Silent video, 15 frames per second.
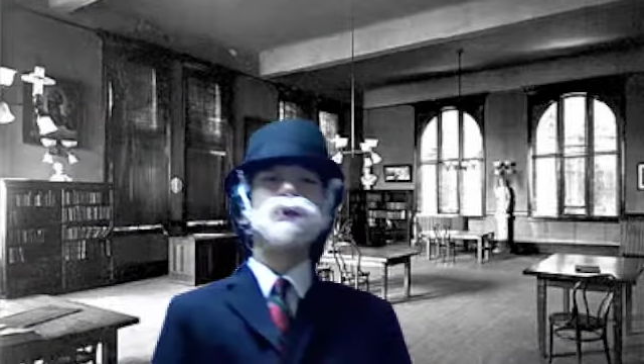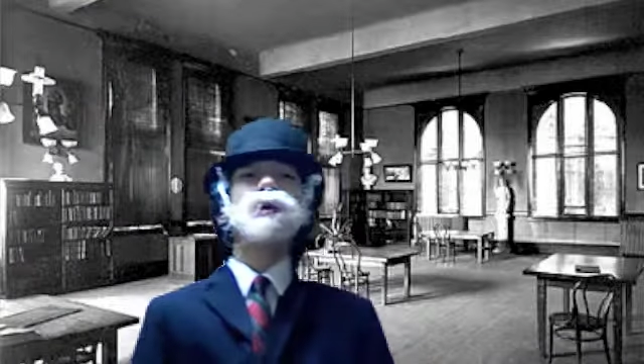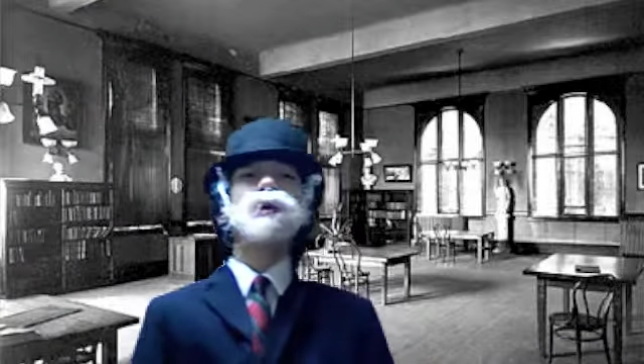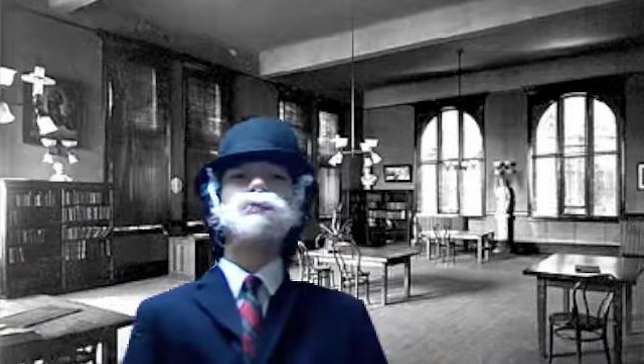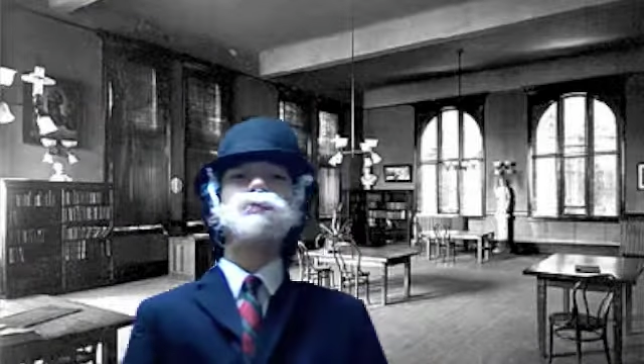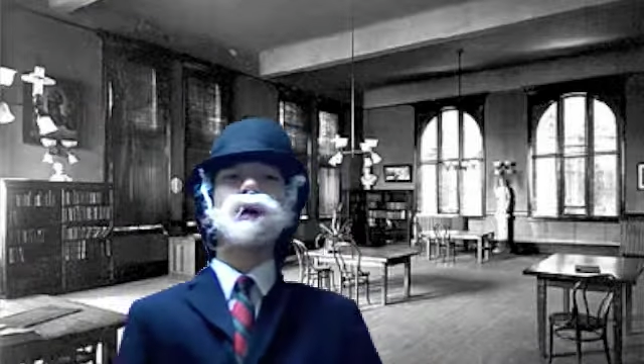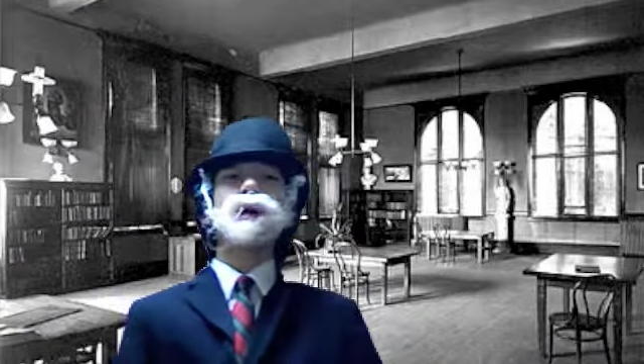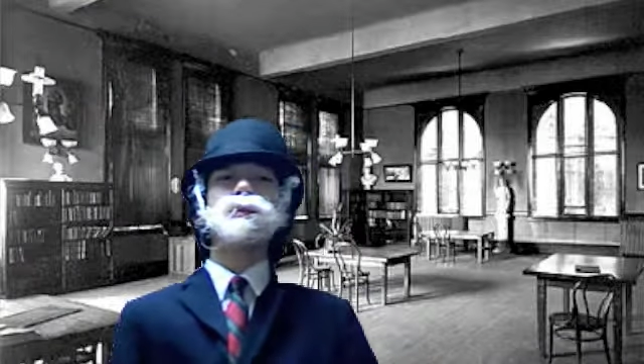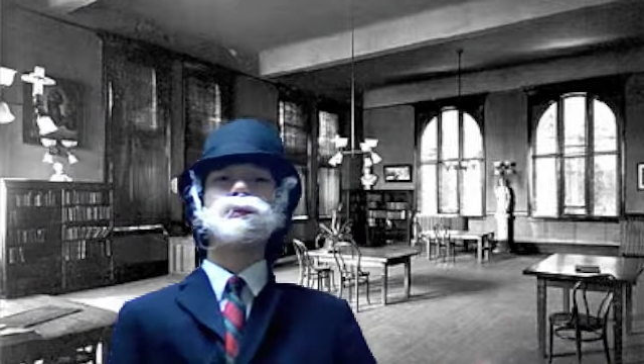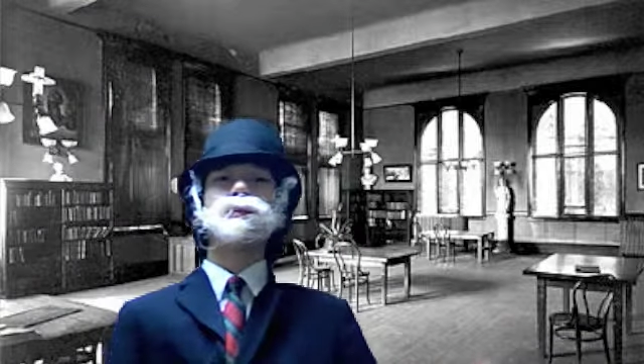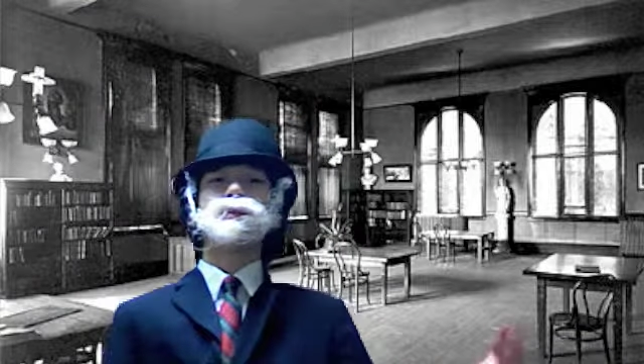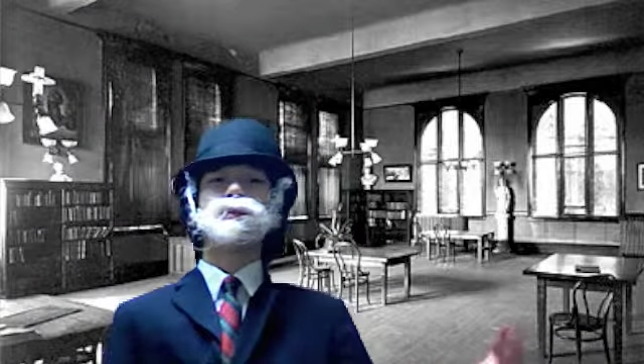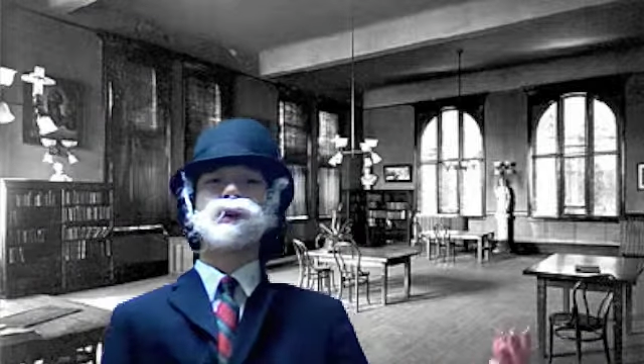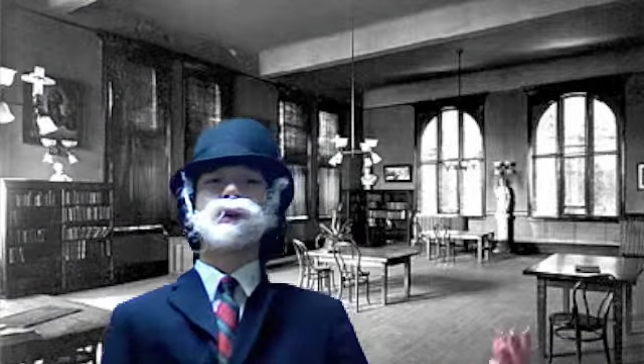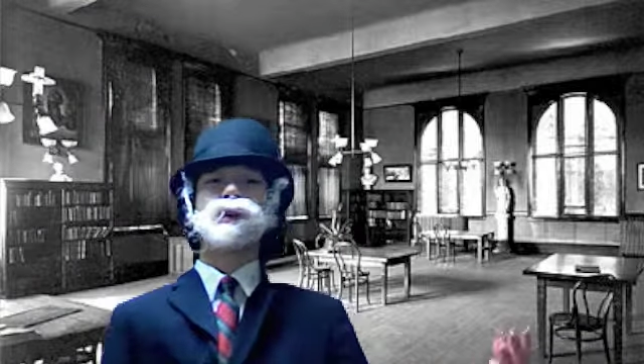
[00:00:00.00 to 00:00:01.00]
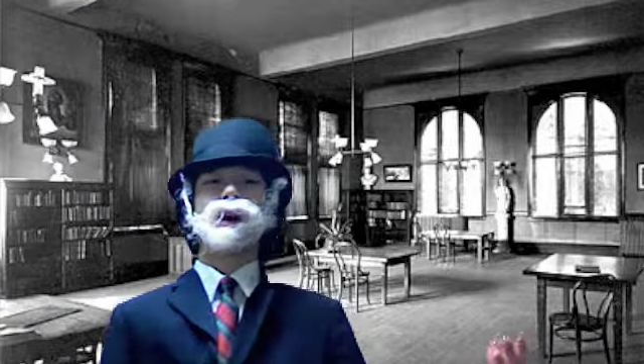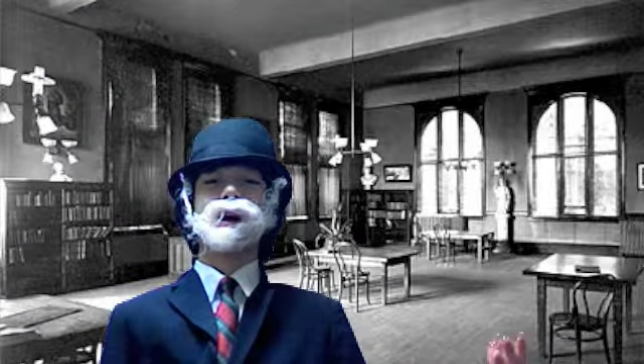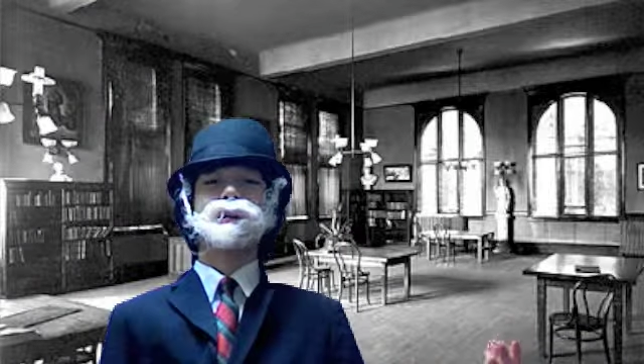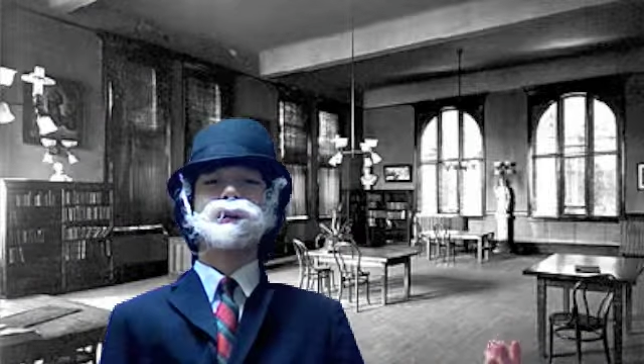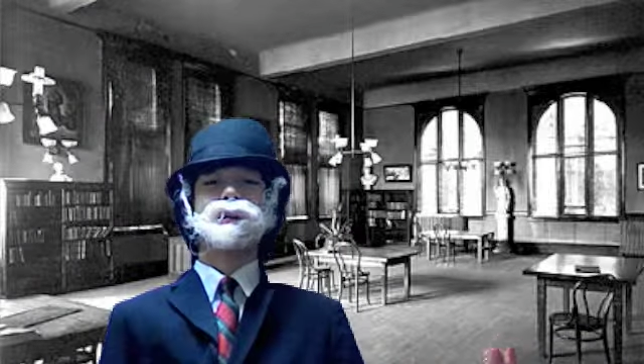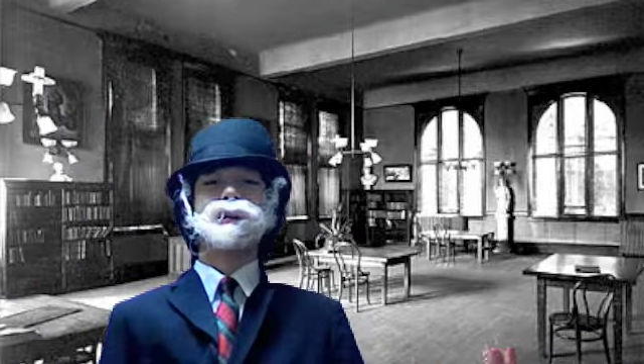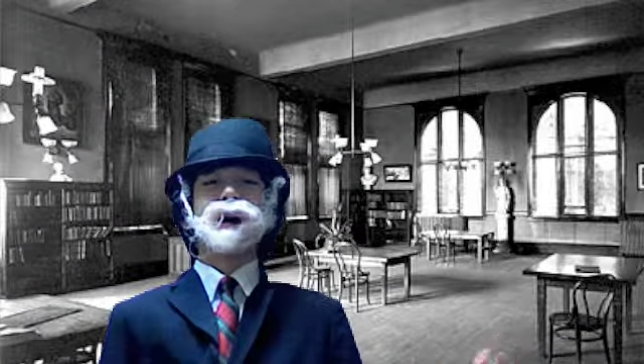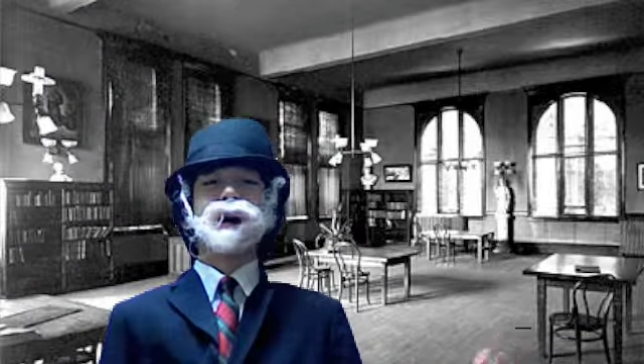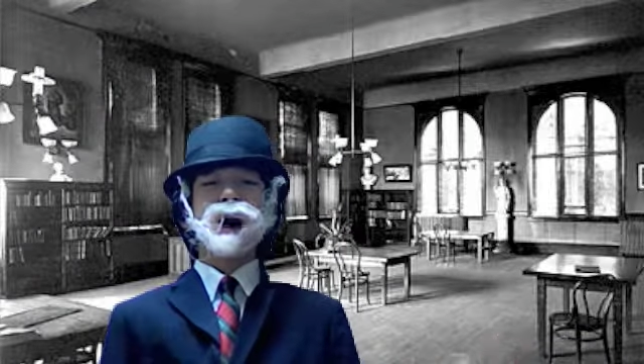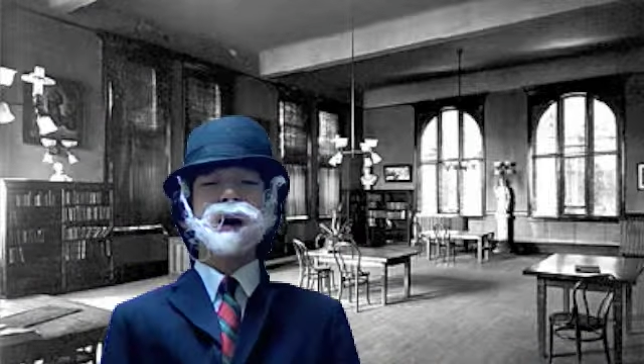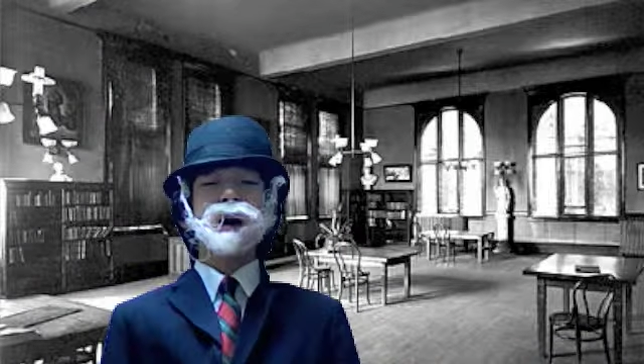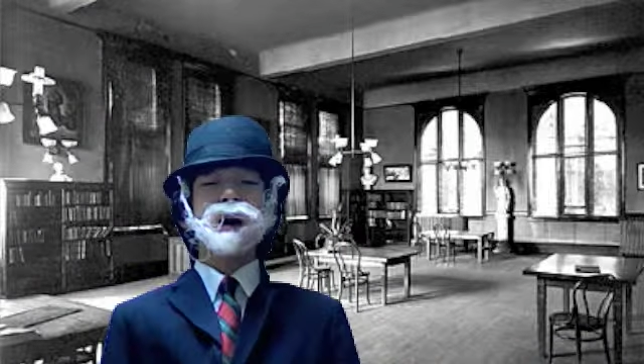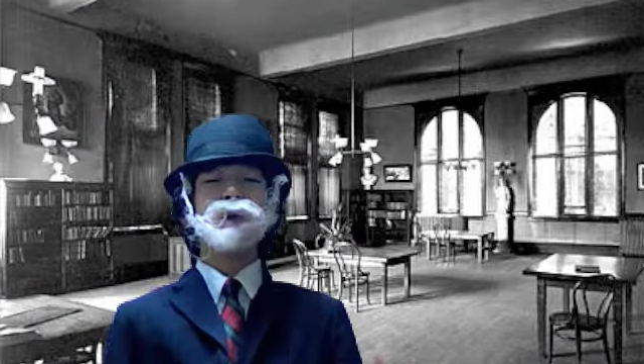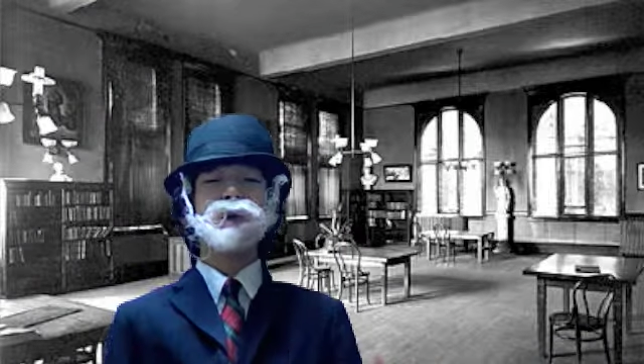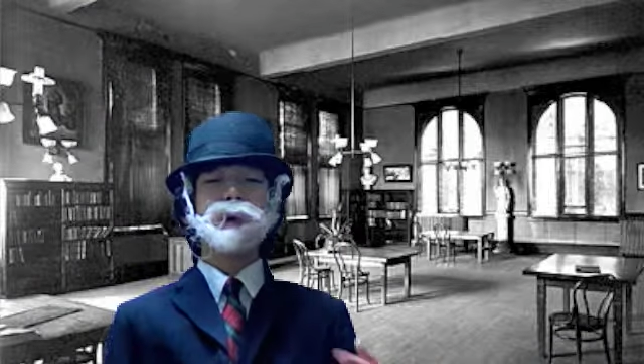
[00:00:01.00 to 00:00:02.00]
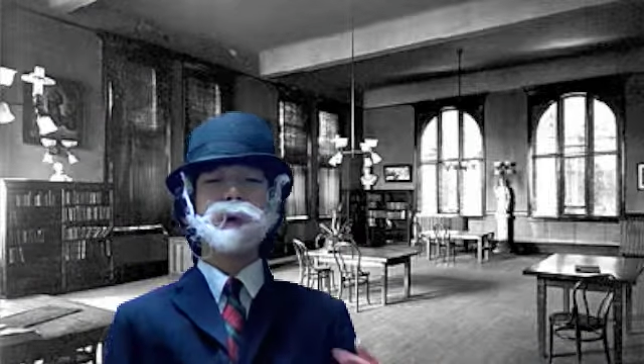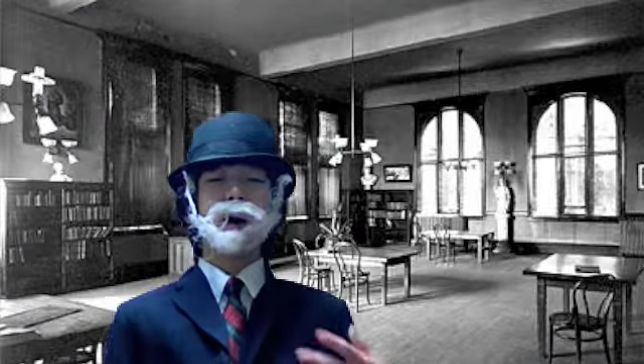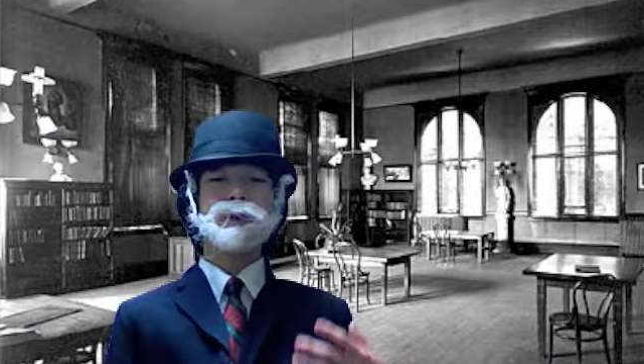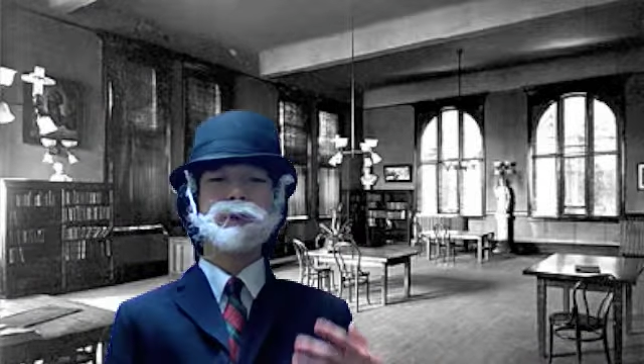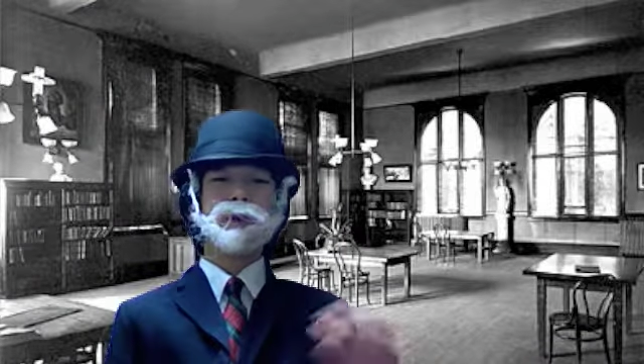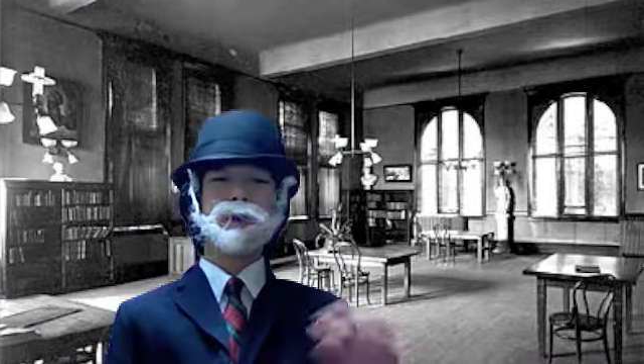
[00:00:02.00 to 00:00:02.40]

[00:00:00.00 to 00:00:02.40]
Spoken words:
No problems, child. I hope I have